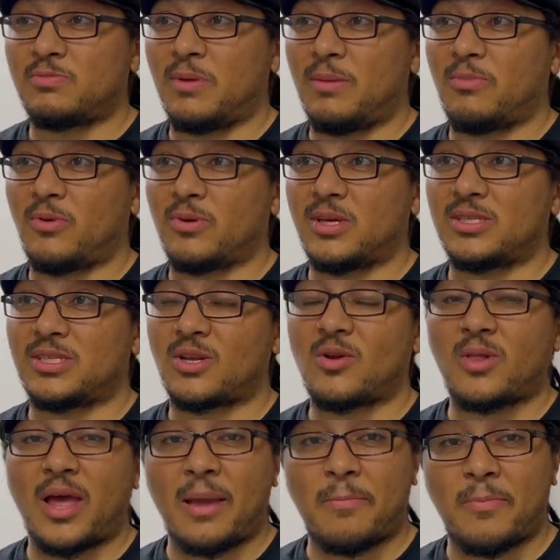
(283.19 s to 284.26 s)
people consider
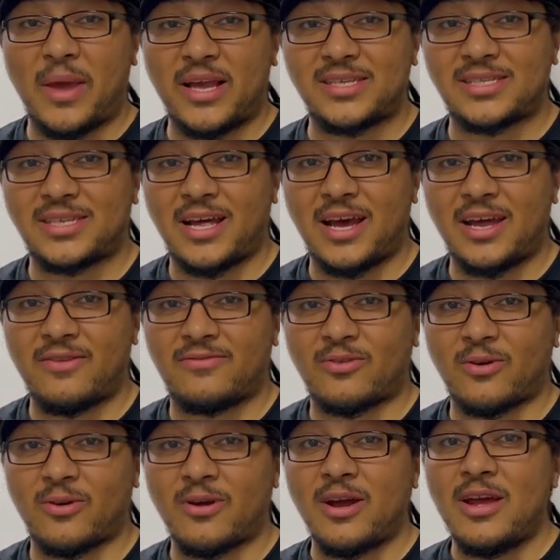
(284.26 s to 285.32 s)
like baseline
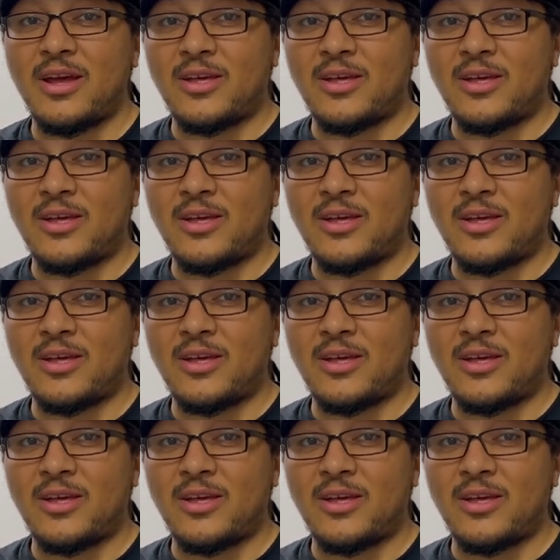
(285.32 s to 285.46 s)
for